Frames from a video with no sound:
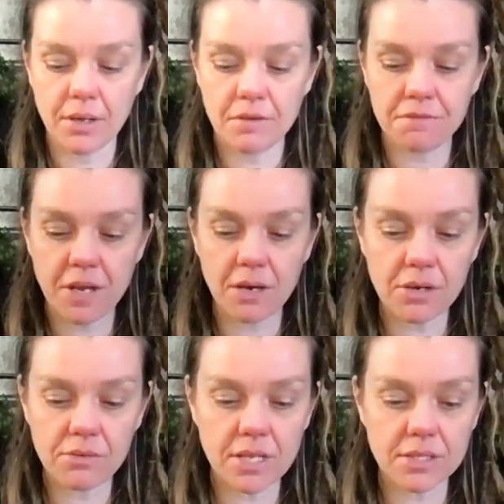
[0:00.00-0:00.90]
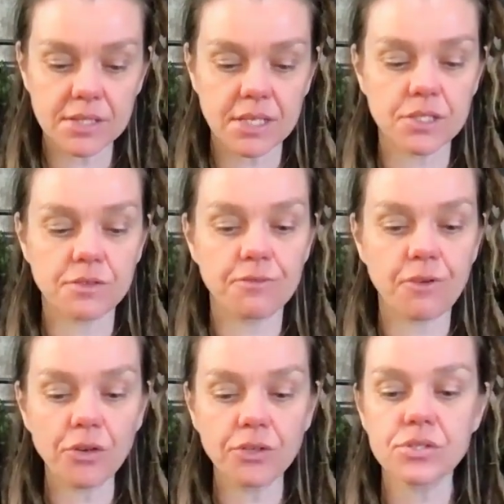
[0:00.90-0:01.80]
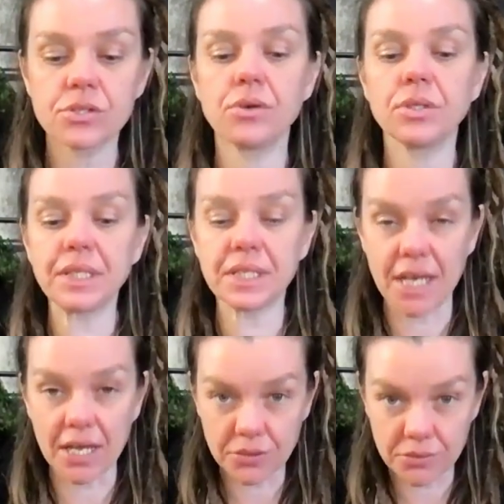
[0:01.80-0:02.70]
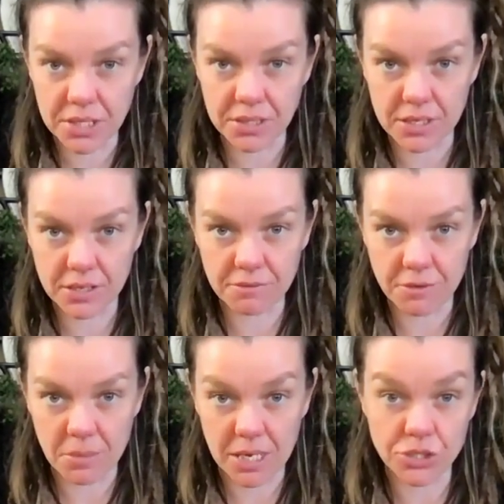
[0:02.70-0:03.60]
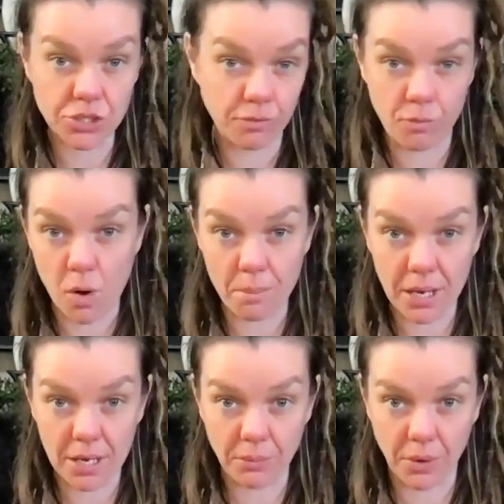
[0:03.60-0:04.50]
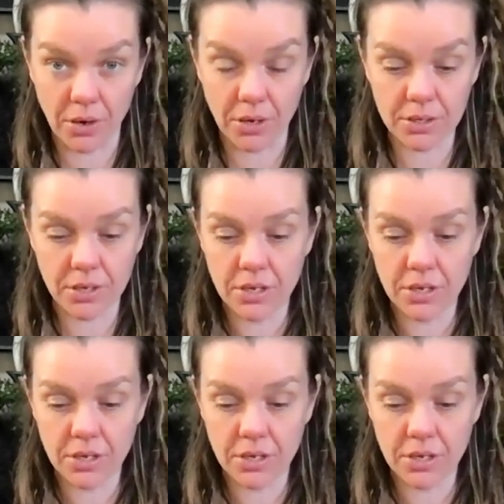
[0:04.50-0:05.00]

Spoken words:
Fairy Wren says, focus on gathering the information of what might work.